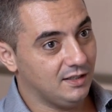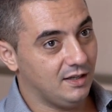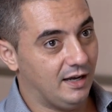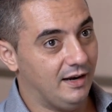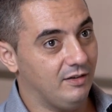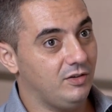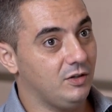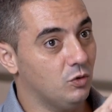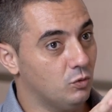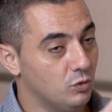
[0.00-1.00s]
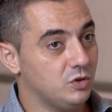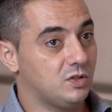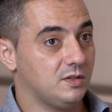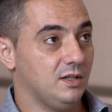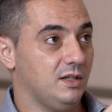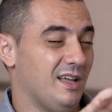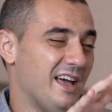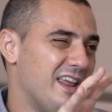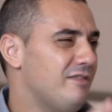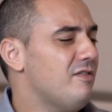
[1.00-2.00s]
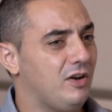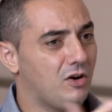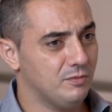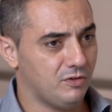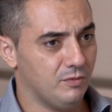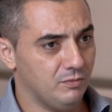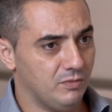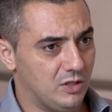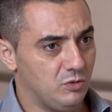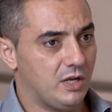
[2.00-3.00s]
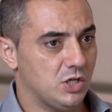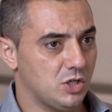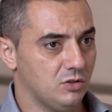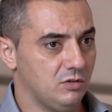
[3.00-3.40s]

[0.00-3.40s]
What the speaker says: And I think the roots and everything comes from education.